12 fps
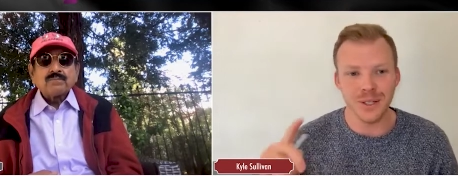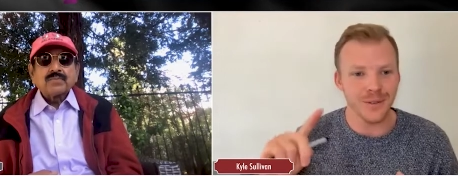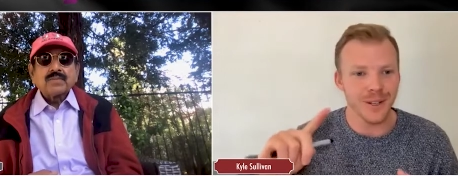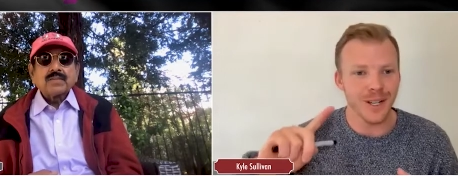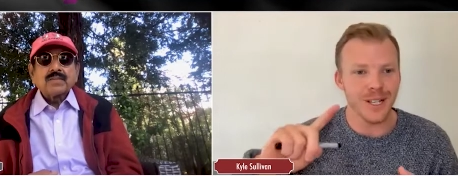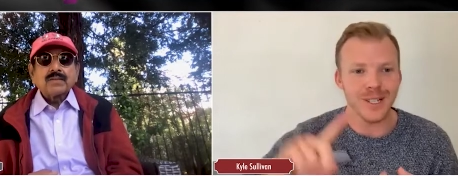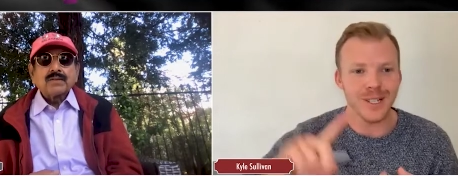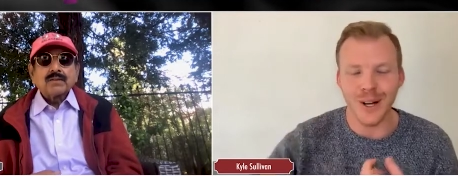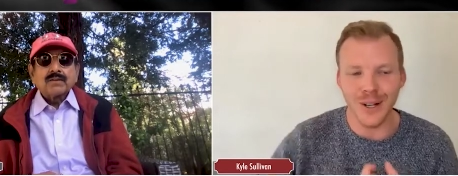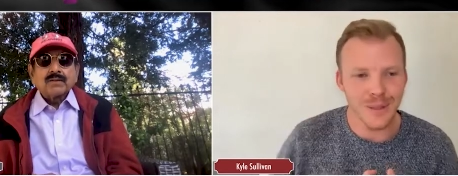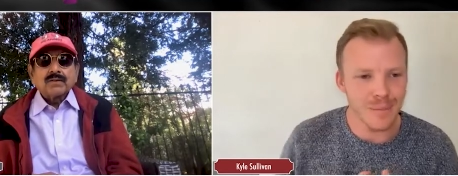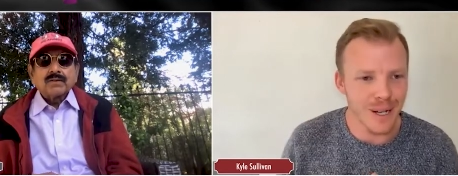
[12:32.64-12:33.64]
Speaker 1: you've
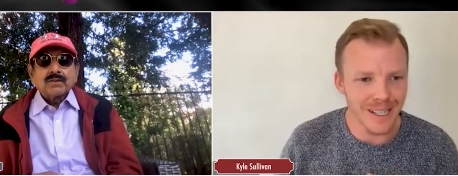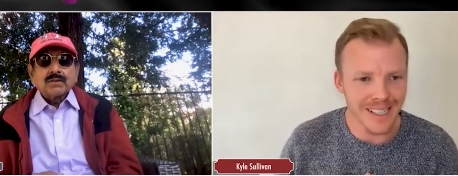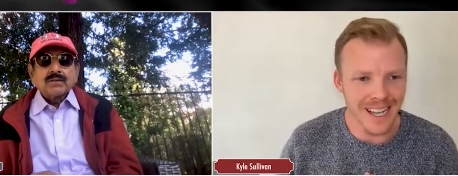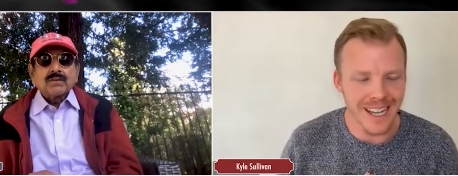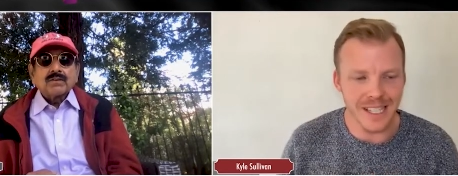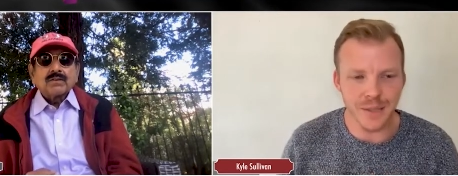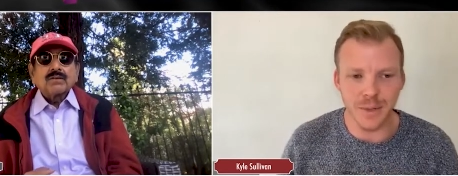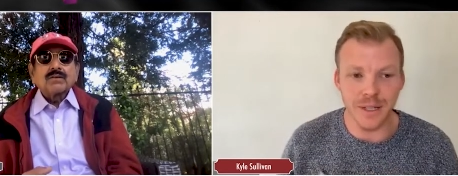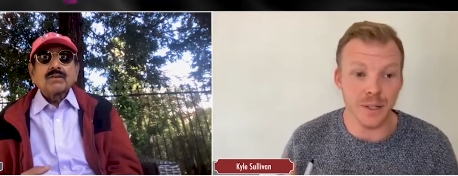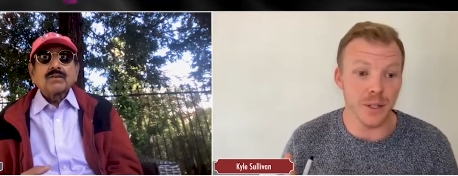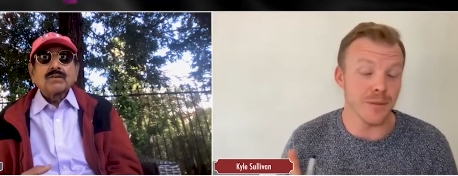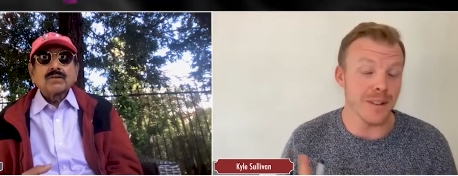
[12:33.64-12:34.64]
started a podcast,
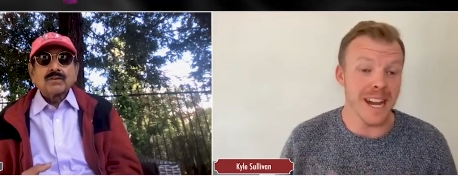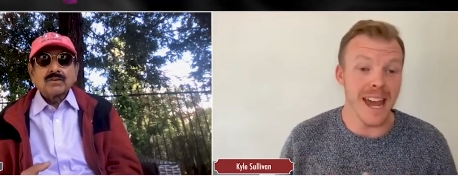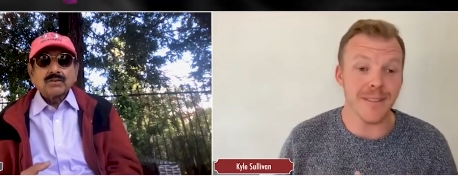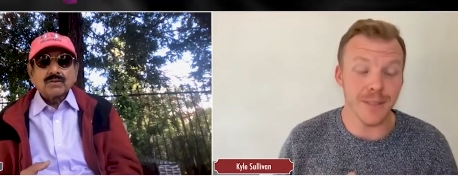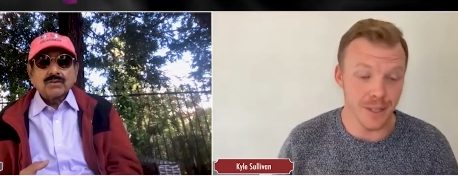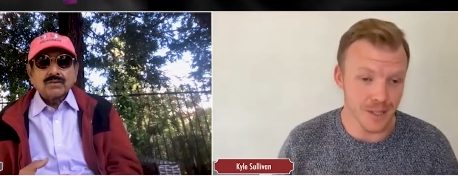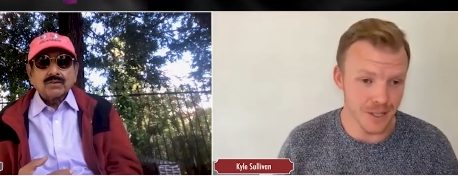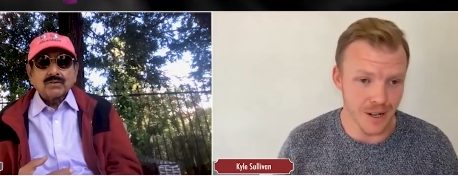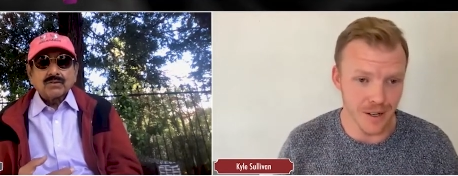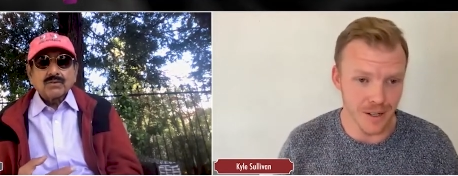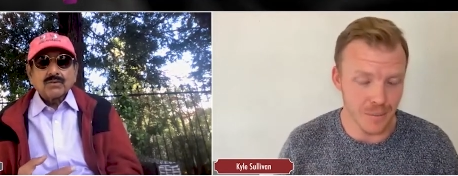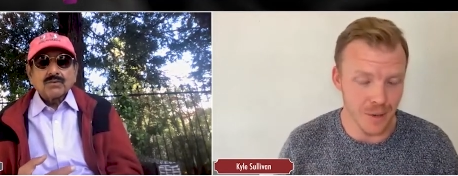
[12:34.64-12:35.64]
whether you've never
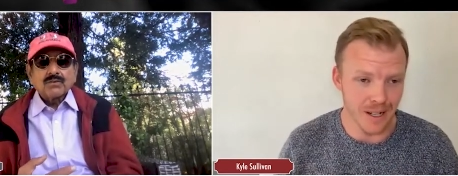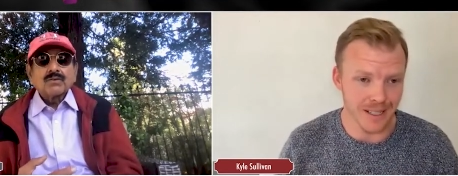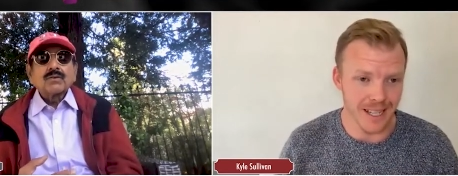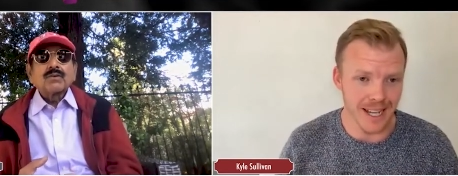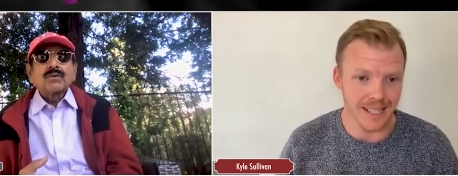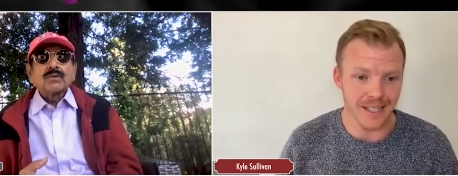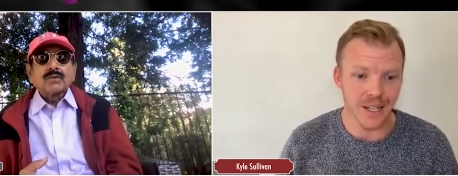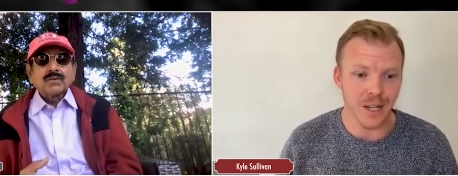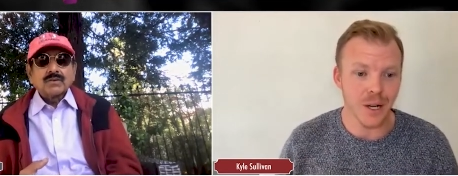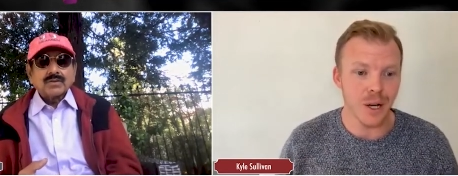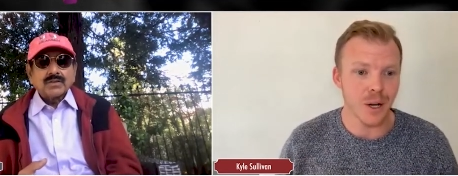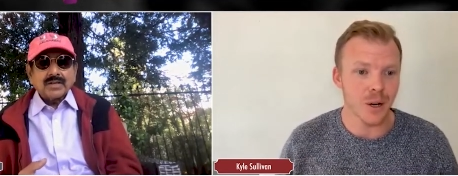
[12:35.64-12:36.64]
started a podcast,
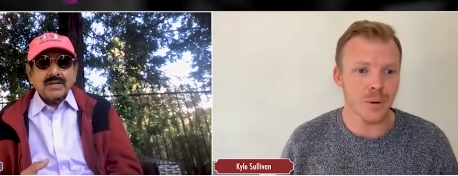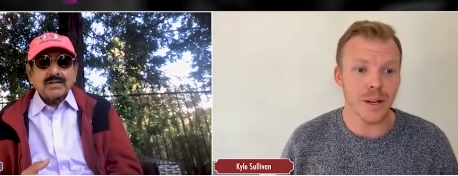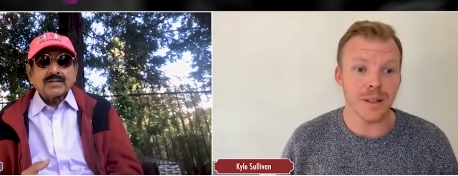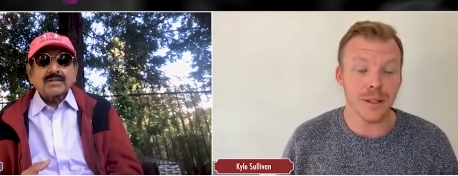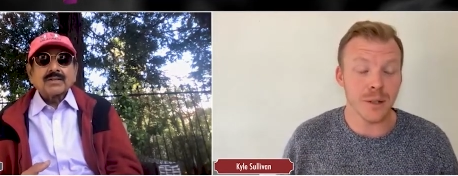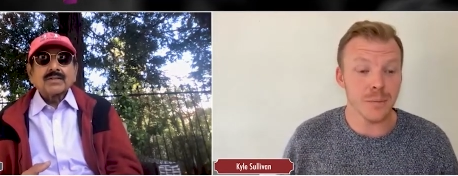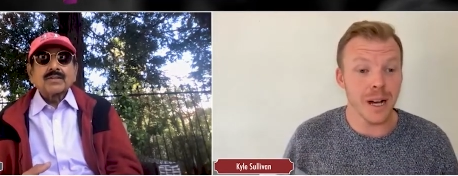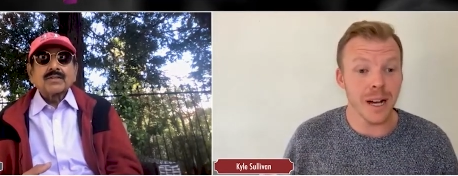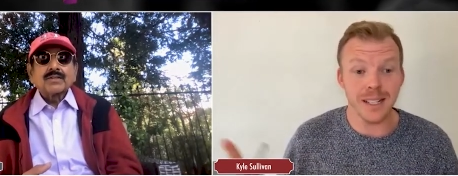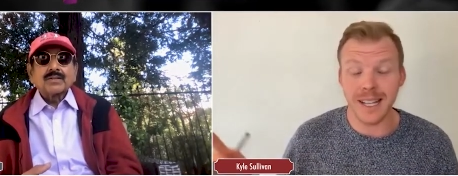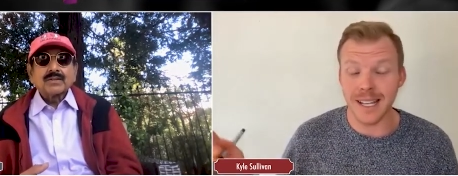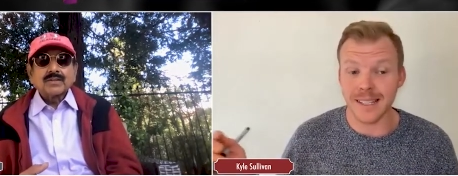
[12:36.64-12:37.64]
yeah. or whether your
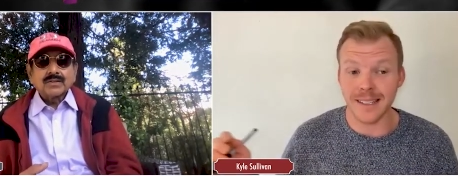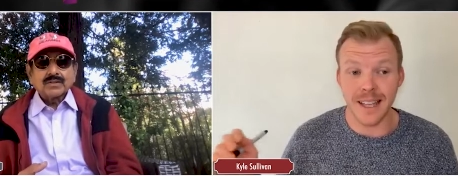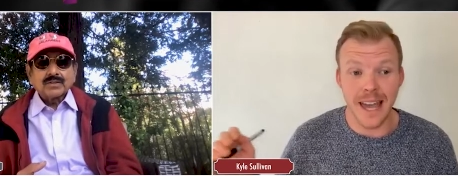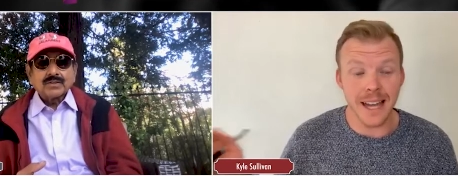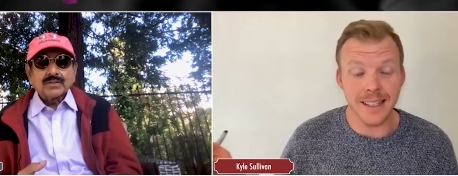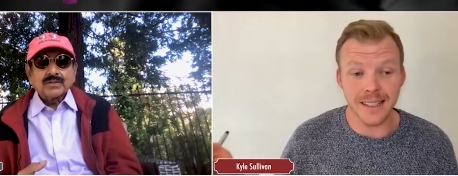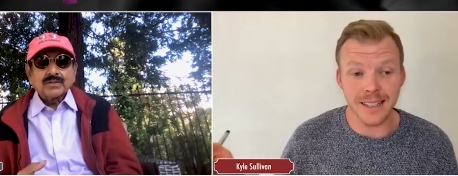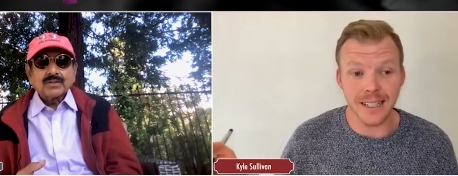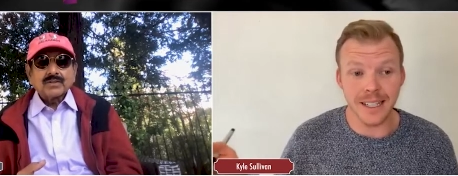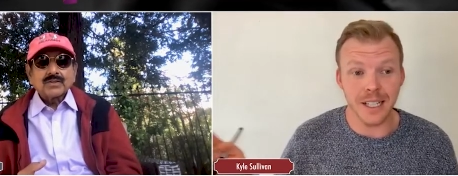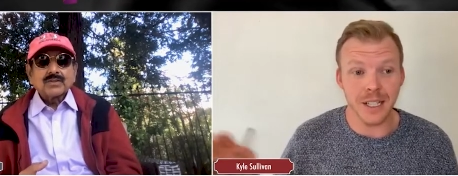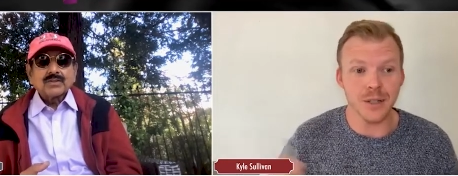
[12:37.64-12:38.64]
podcast is
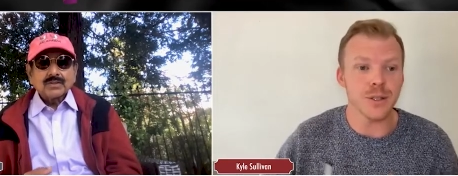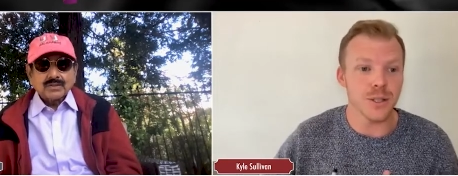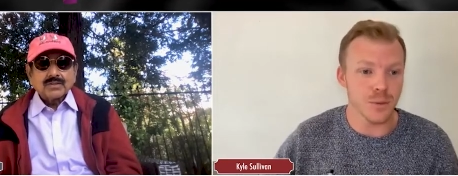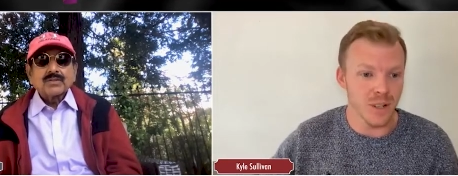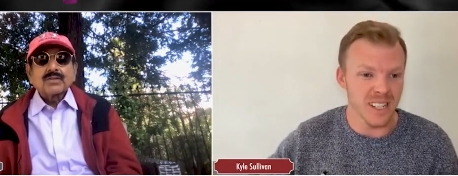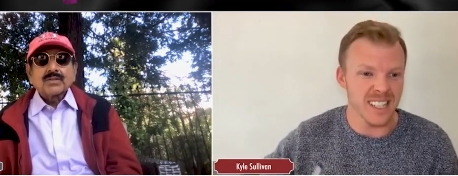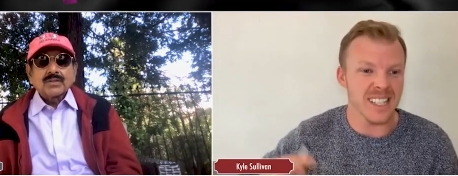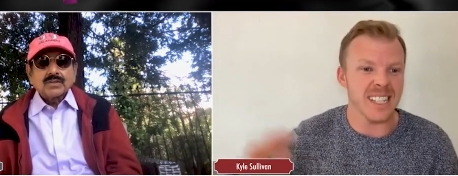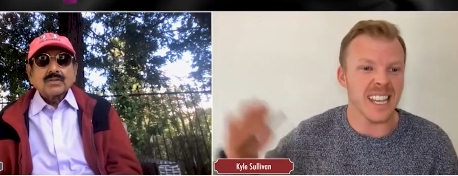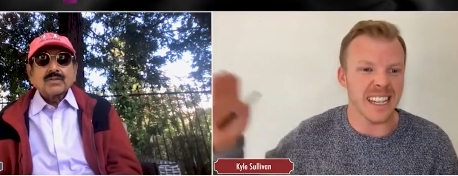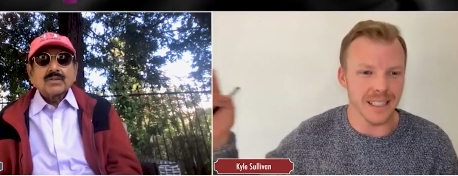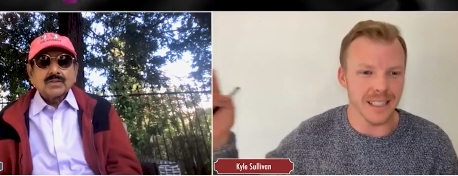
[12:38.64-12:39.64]
excellent, you just want to
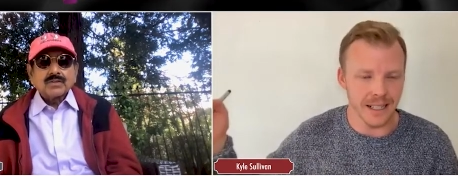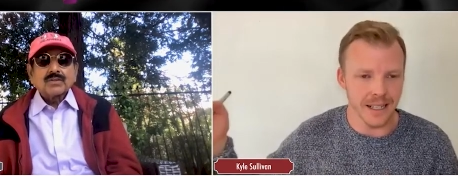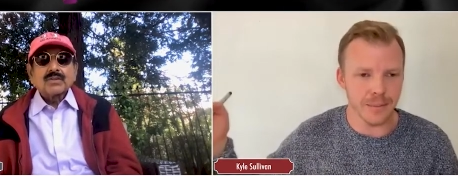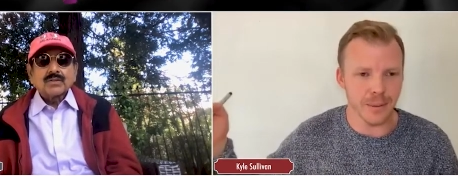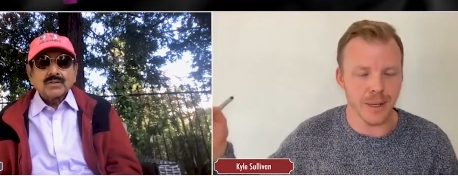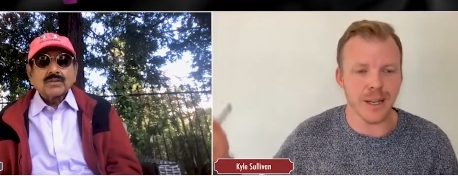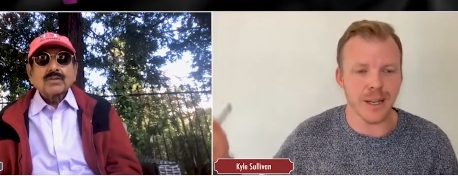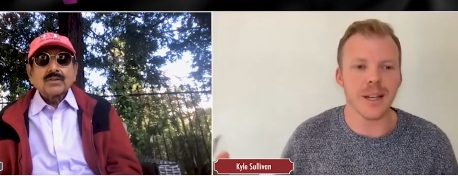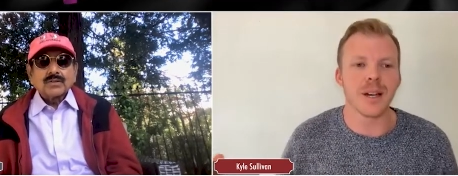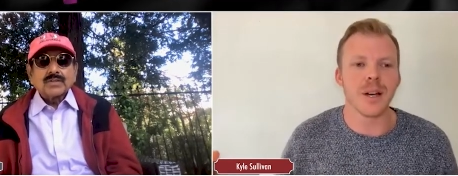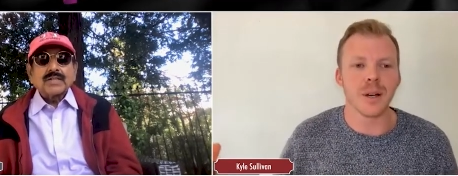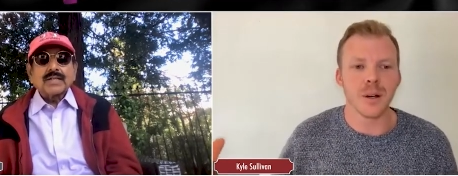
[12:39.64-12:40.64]
scale it up.
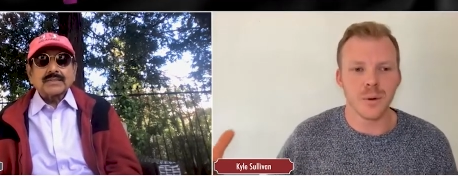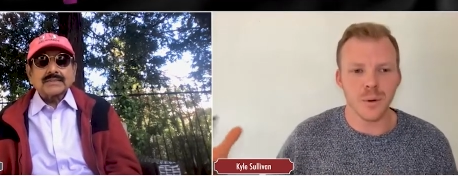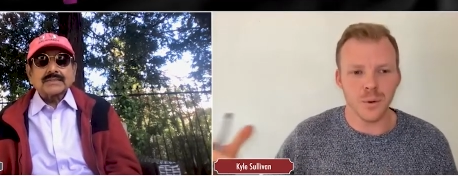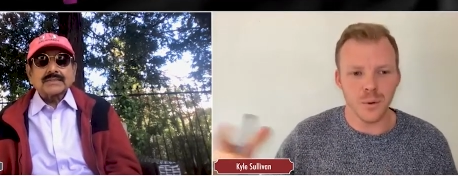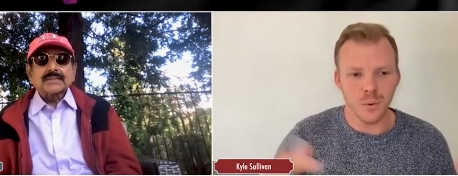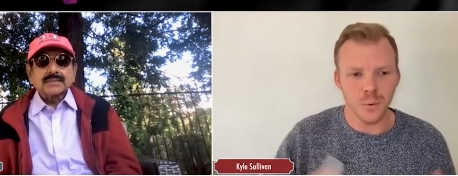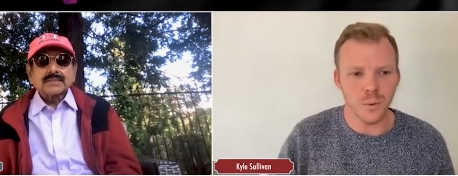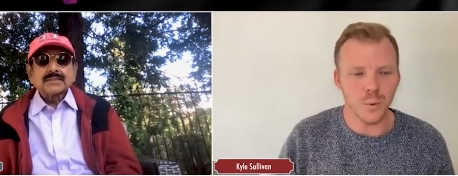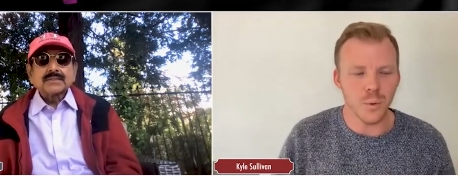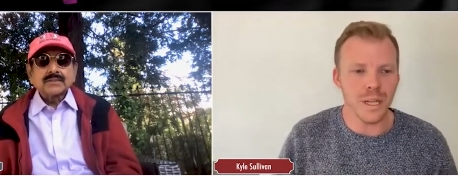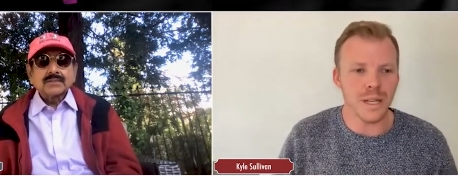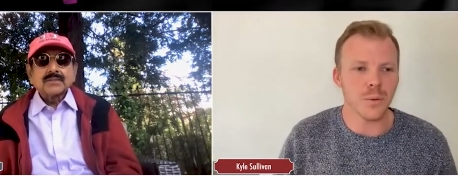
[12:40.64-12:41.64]
Yes. We